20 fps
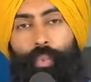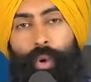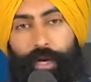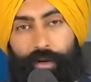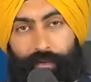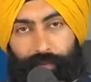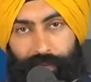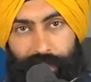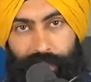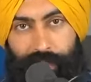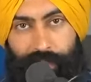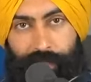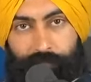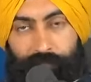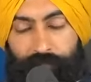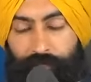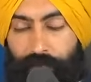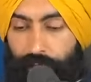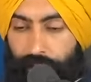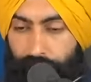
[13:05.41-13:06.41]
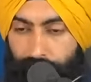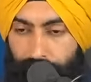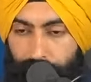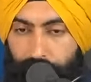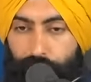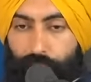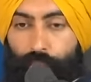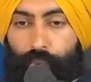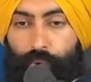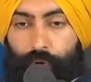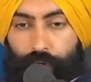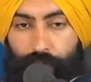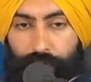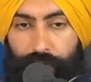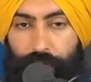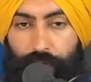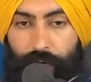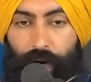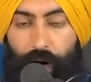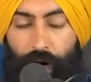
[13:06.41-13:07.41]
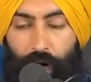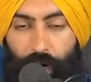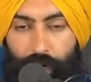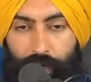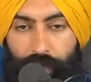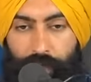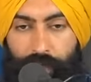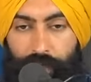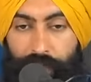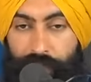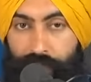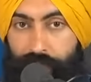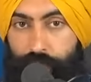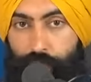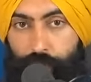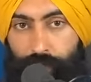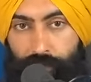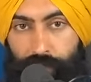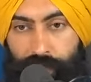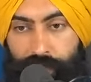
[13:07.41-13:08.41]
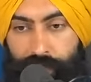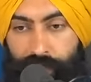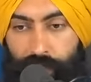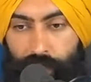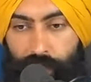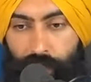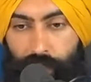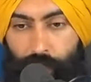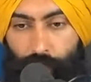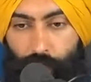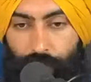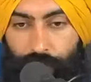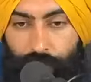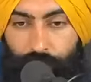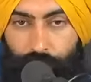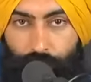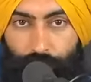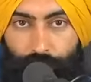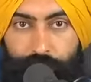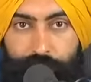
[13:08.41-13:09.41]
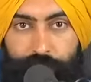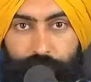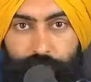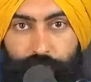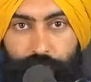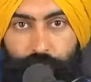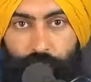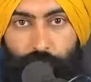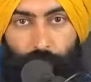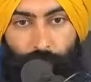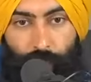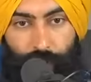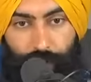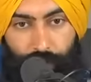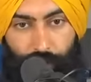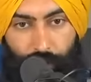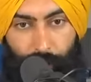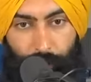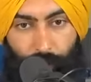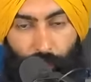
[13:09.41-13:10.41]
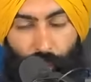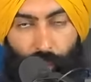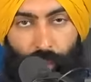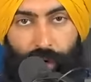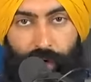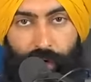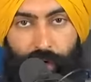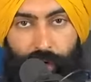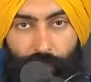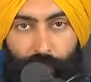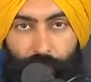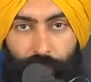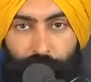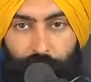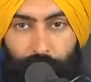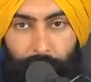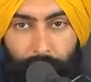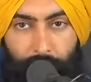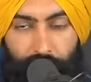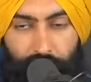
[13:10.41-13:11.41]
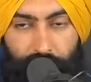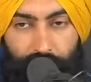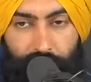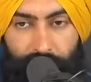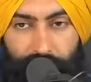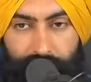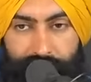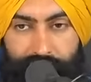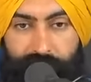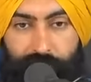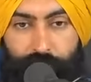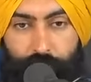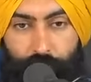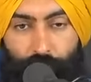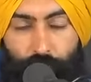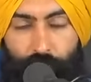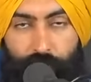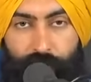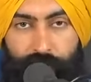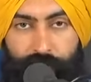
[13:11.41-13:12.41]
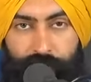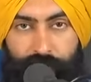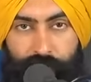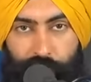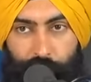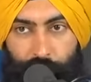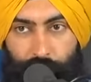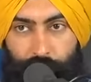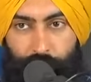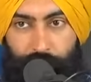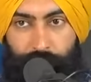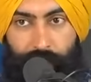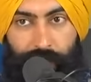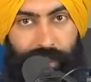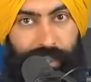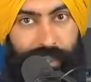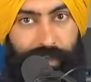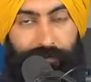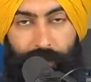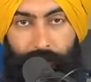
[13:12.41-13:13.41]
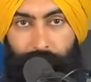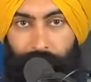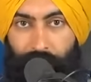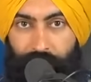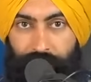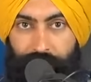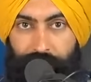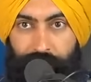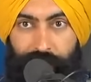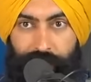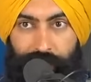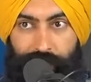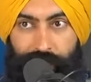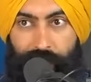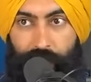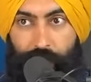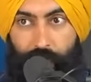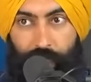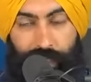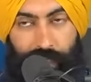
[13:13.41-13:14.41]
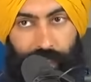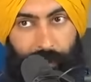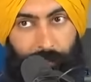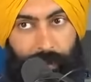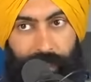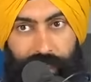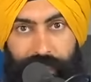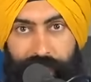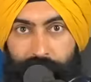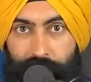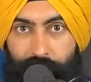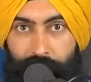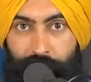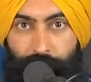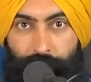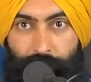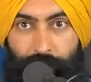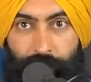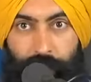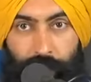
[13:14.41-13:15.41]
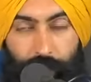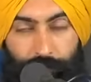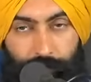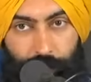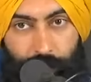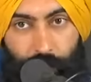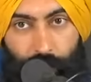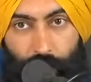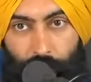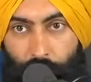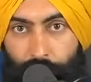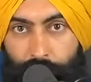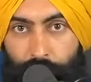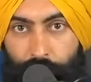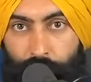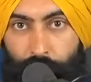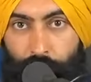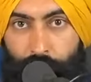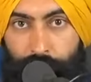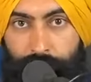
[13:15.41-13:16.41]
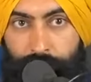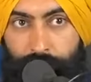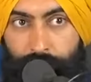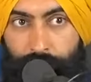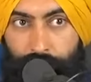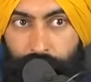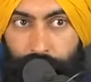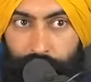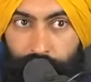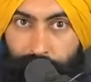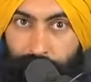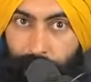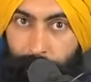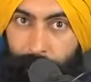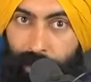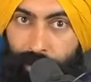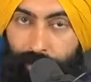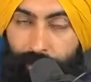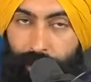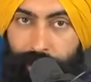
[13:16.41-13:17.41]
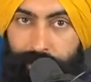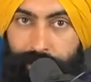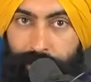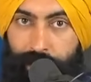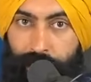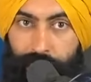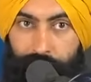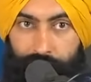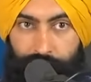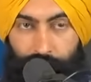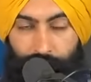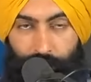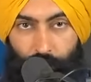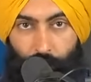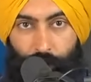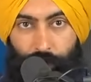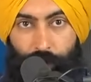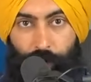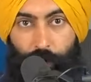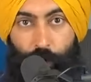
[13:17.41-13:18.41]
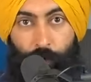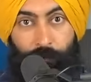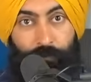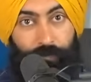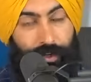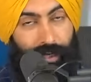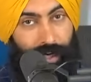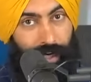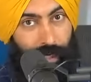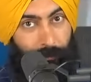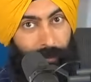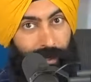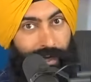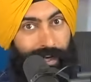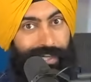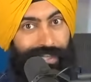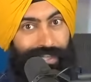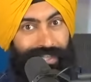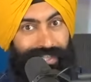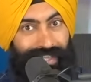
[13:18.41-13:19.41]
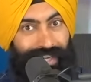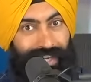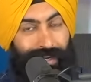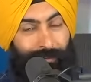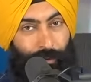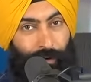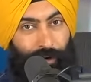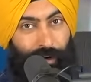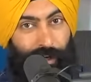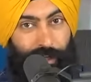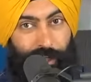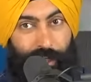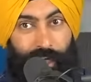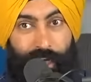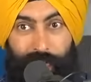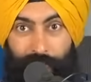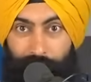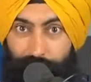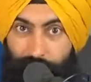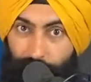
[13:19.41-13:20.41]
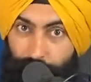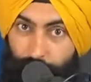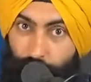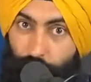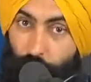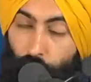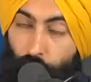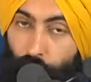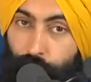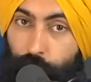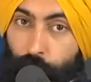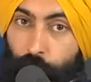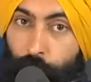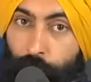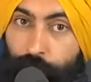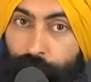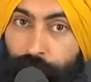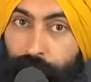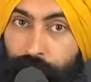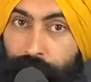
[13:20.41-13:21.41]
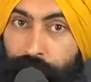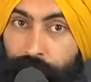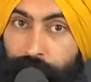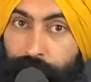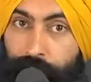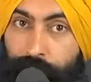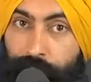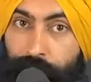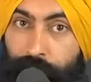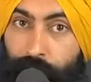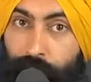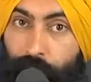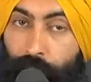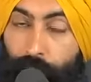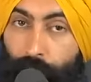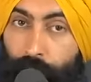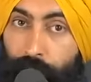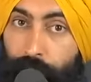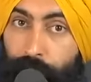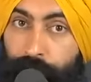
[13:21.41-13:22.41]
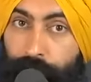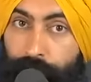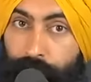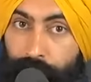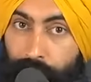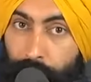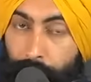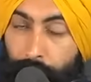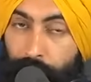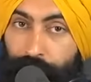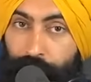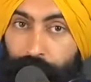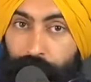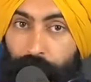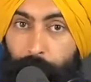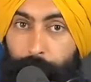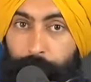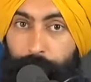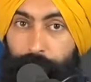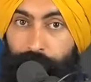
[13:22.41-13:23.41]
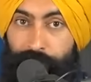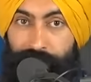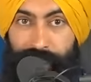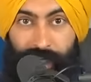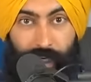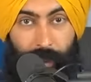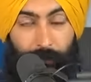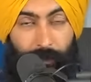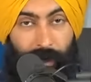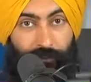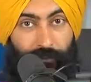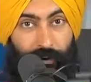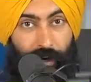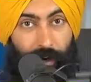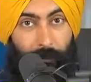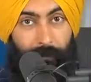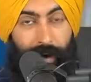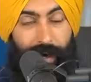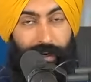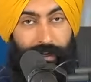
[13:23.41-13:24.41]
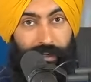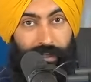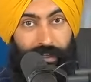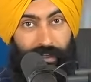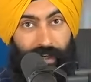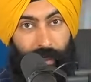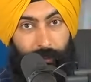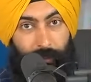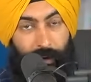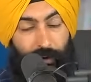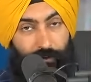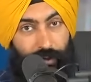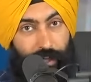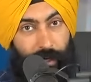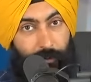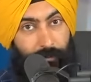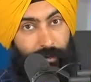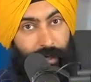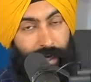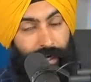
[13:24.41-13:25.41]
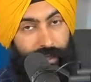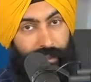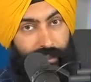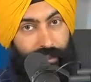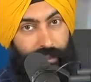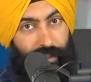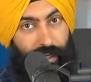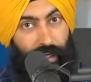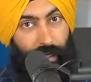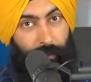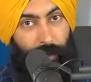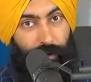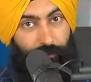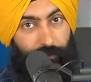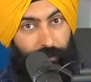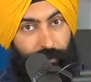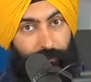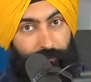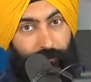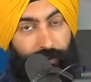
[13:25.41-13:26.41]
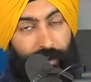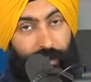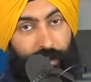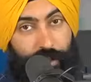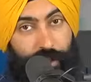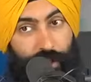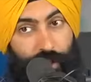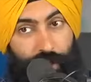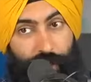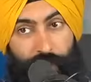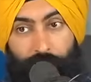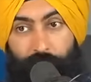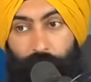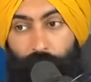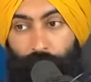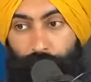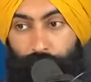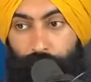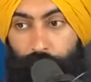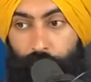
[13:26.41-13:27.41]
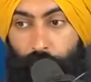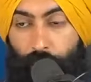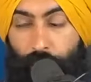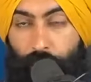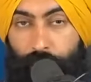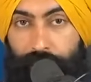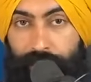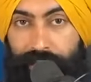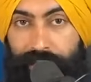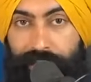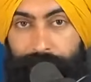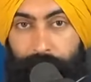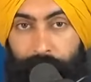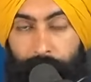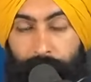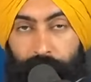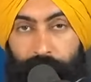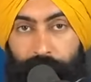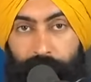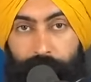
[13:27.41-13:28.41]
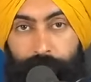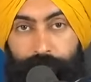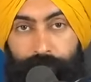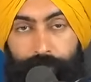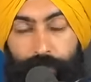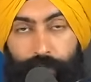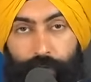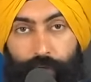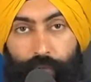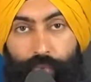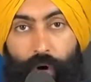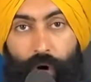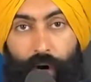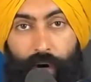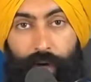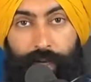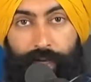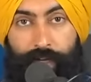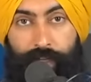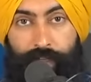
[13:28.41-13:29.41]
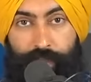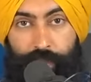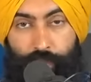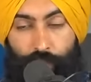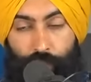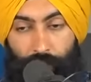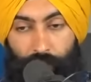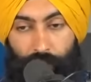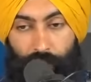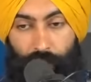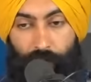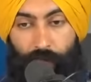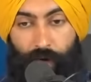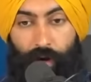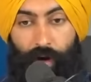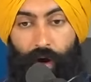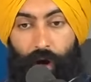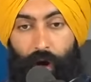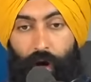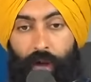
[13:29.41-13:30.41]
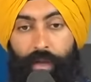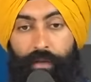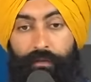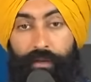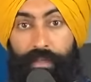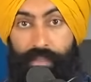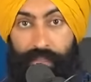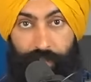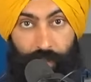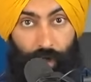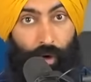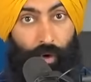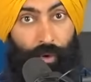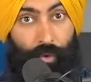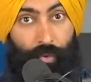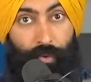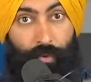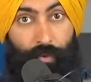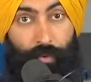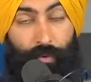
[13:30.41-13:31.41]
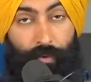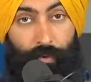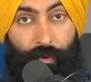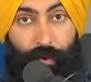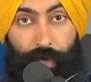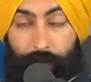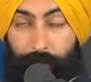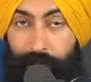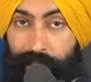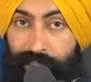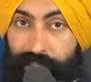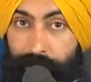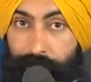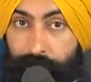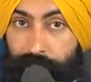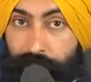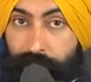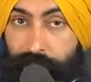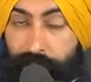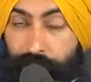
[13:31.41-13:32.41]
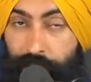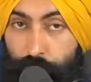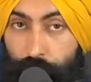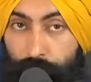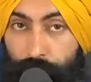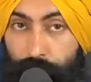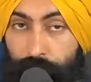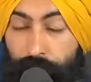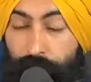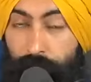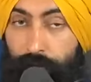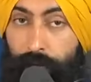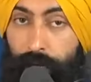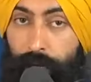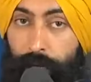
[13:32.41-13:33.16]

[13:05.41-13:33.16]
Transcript: one of us in the world are consumers. Whether you're rich, whether you're poor, whether you're middle class, you are a consumer because you have to buy things. You need a place to live. If you don't own your home, well, then you got to pay rent. Even if you own your home, you got to pay interest on your mortgage. Even if you own your home free and clear, well, you got to pay for your upgrades. You got to pay for your maintenance. You got to pay for the appliances. You got to pay for the furniture. When you go out and you spend money, you are a consumer. All of us know what it means to be a consumer,